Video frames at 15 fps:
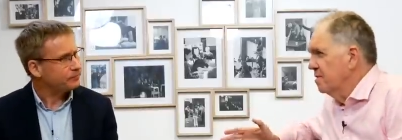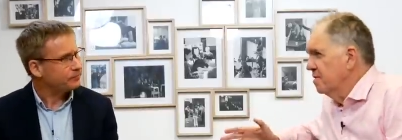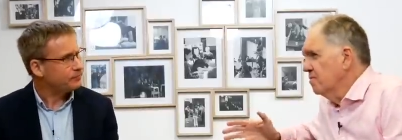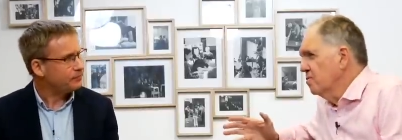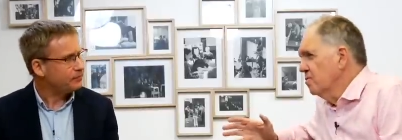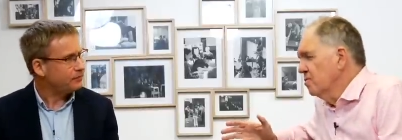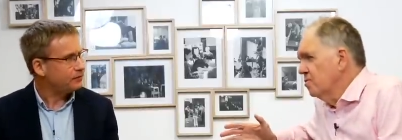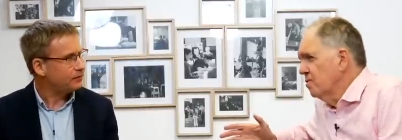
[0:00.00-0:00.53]

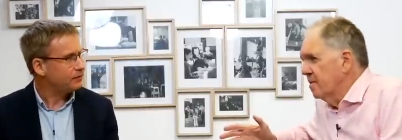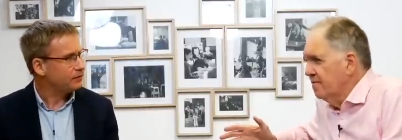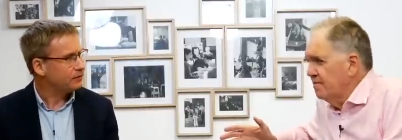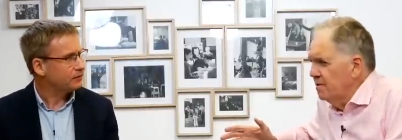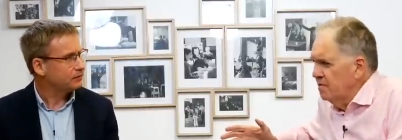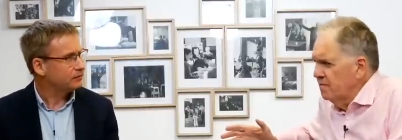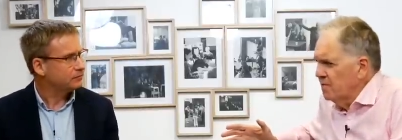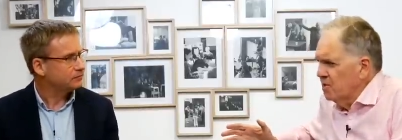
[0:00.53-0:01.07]
Speaker 1: that quite a
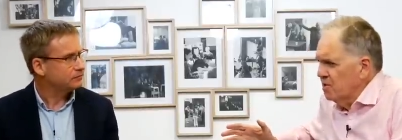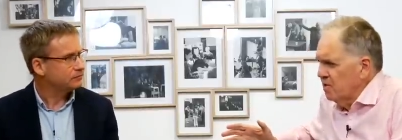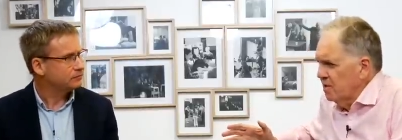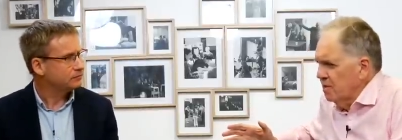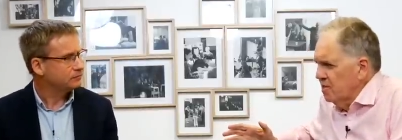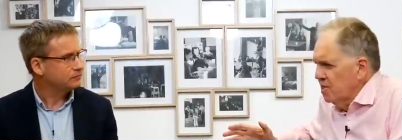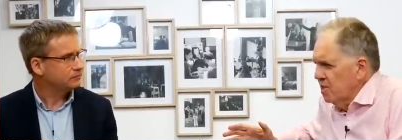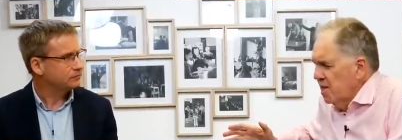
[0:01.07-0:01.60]
few of the
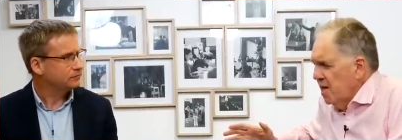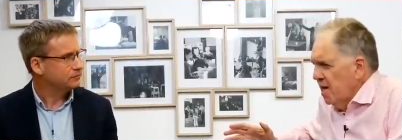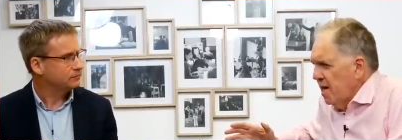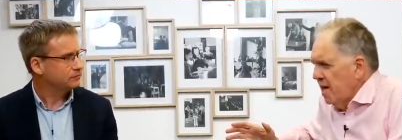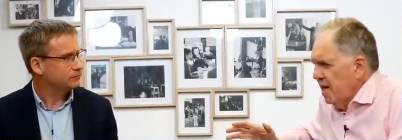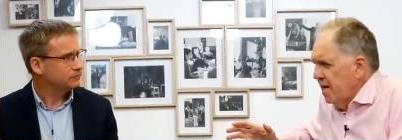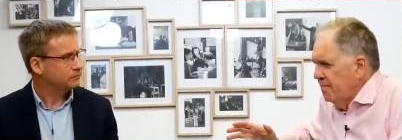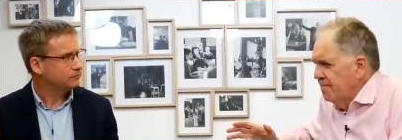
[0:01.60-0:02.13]
scholars,
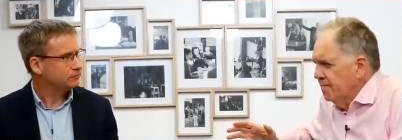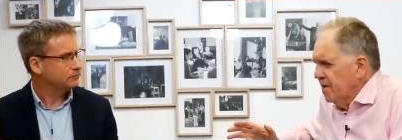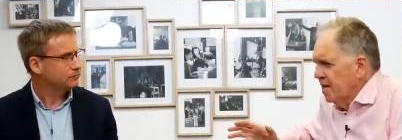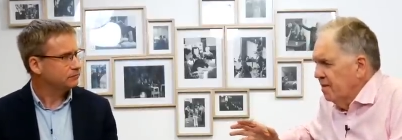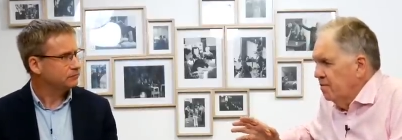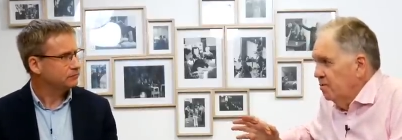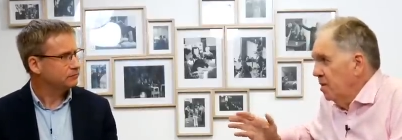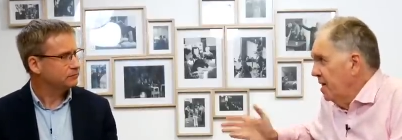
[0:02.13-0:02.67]
um,
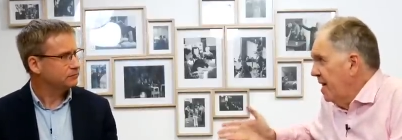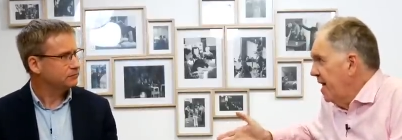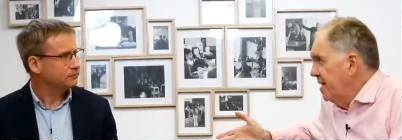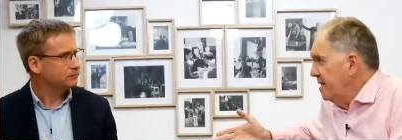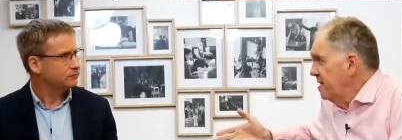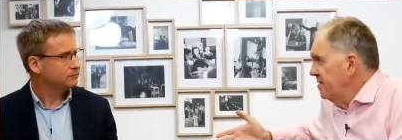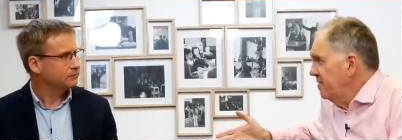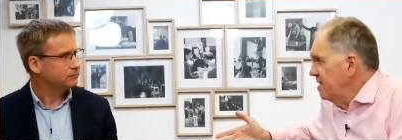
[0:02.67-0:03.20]
well,
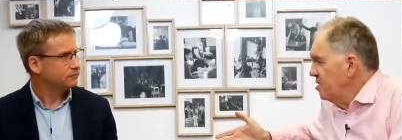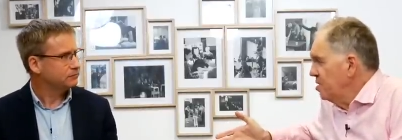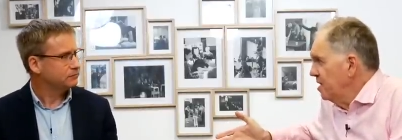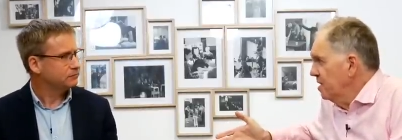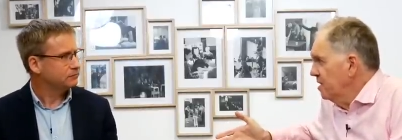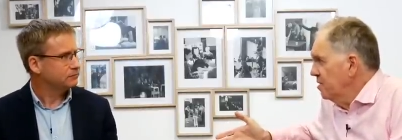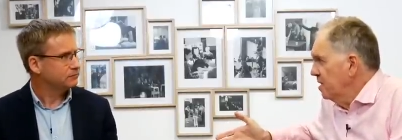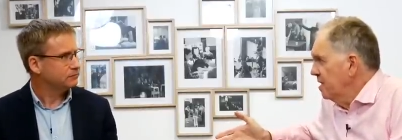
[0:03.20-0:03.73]
aren't
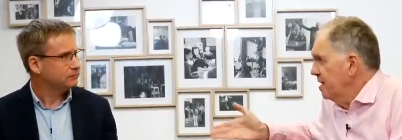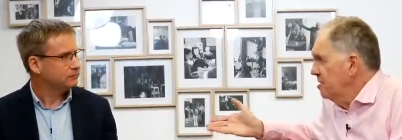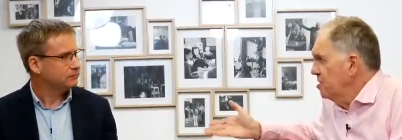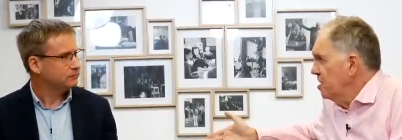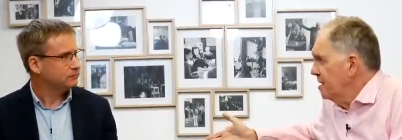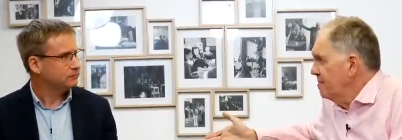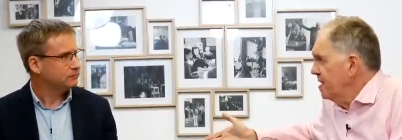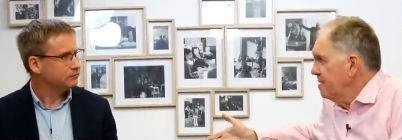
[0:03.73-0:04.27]
evangelical and
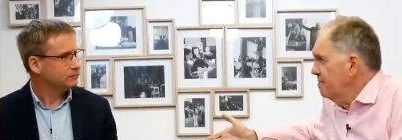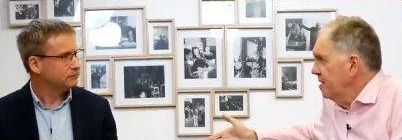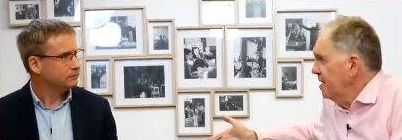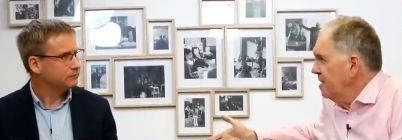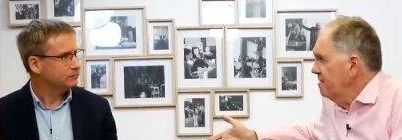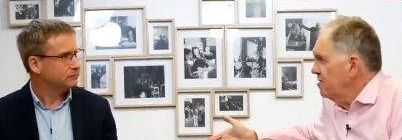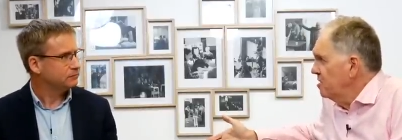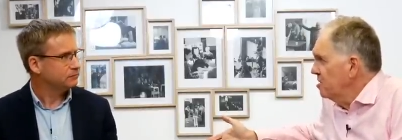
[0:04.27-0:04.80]
some aren't
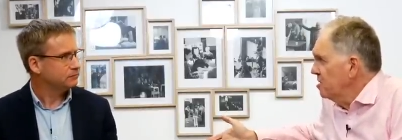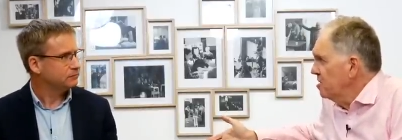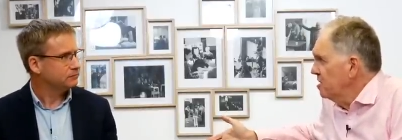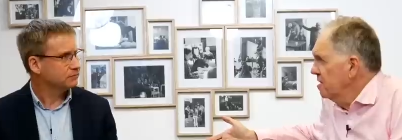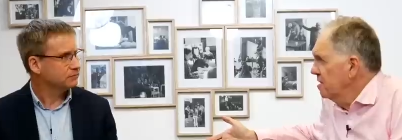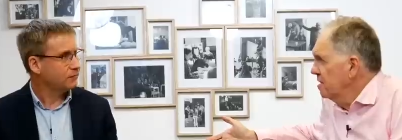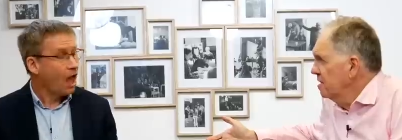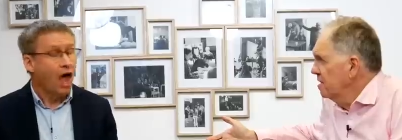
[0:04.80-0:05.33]

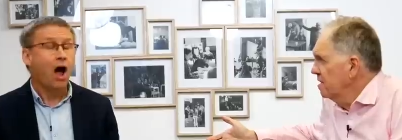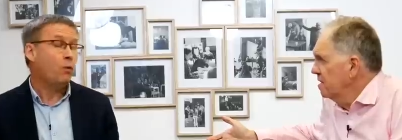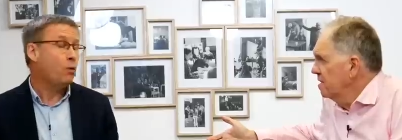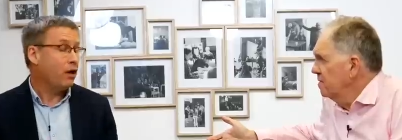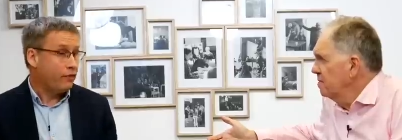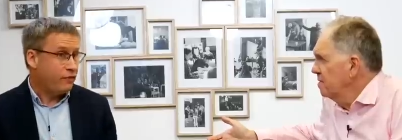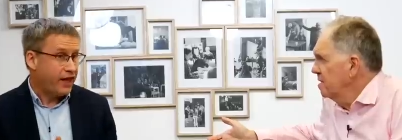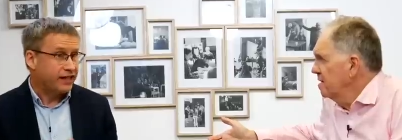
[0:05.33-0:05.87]
believers.
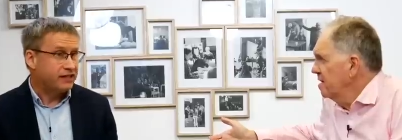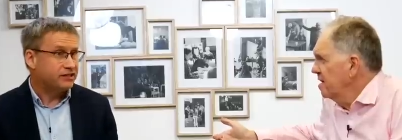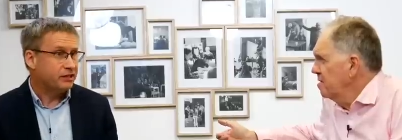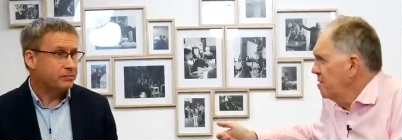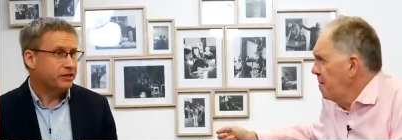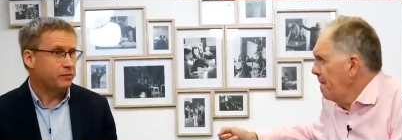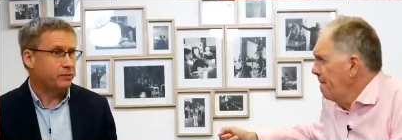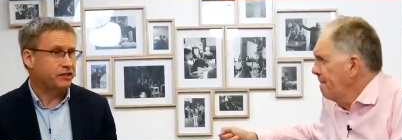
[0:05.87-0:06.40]
Well, that
Speaker 2: is
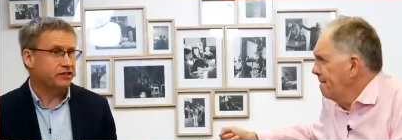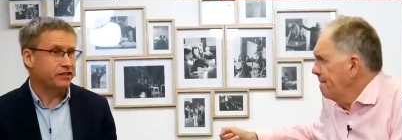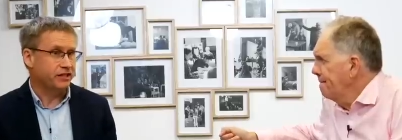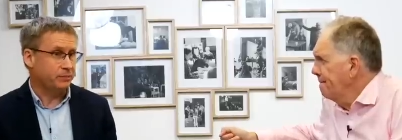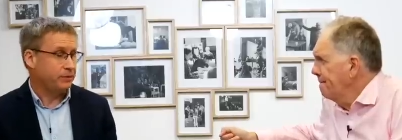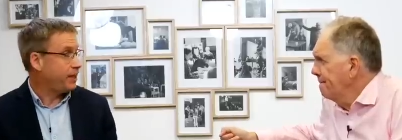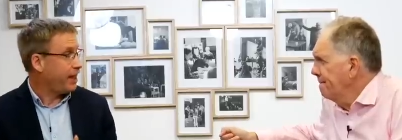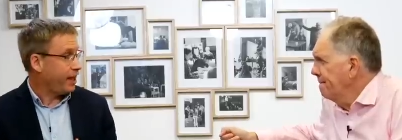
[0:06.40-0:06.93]
something that we just
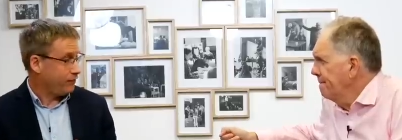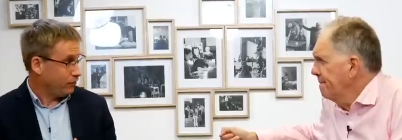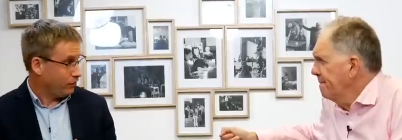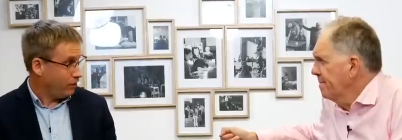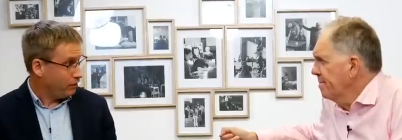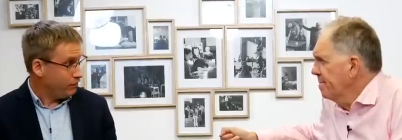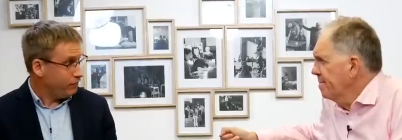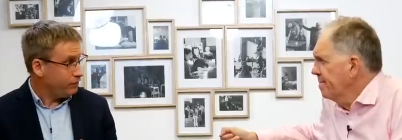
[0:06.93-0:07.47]
need to be
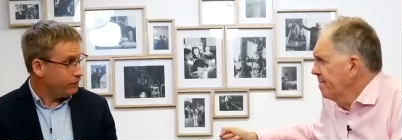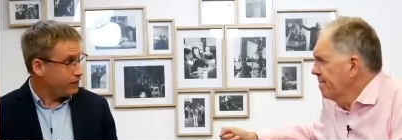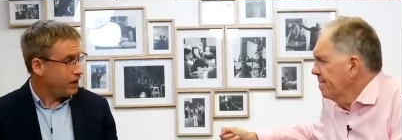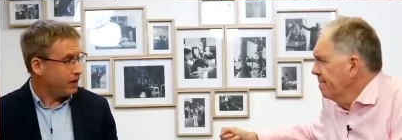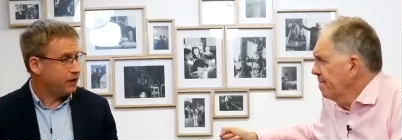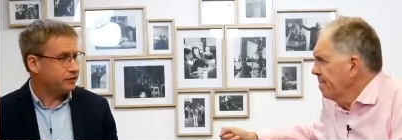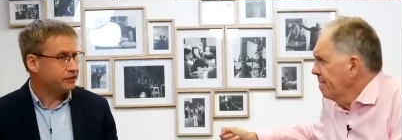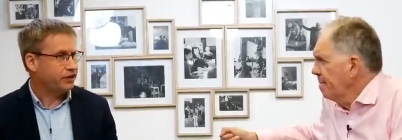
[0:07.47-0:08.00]
careful of.
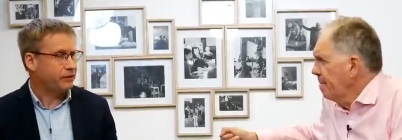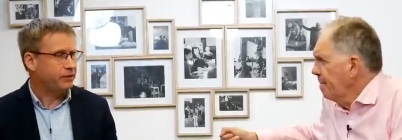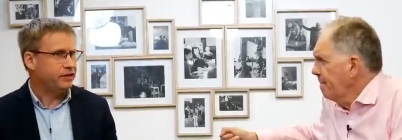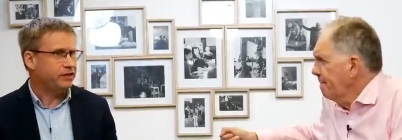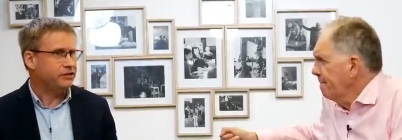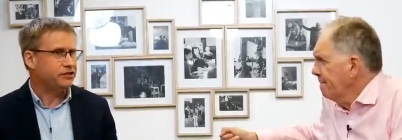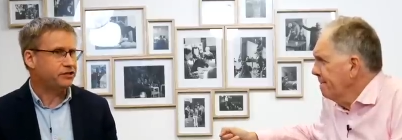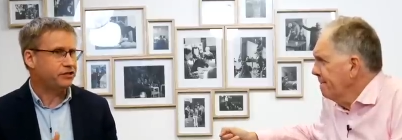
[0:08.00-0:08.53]
Uh, so
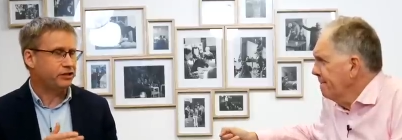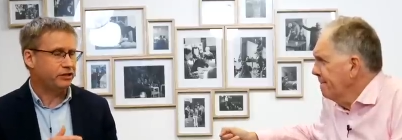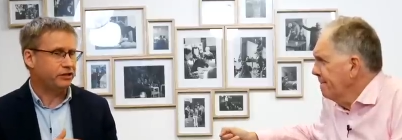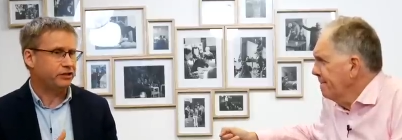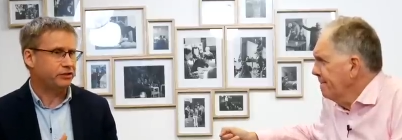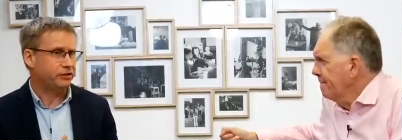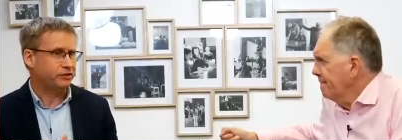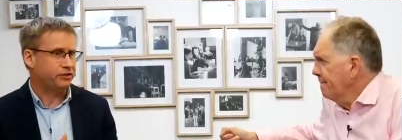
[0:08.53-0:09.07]
it is
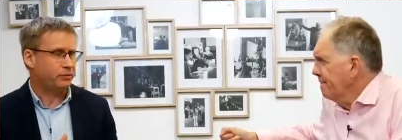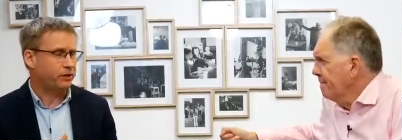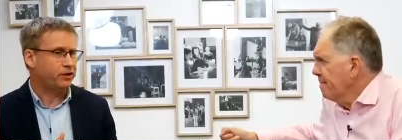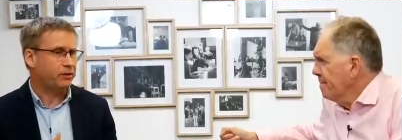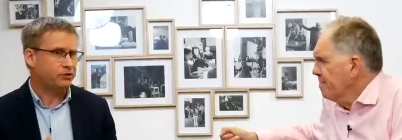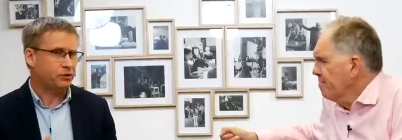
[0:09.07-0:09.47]
certainly true. So when I'm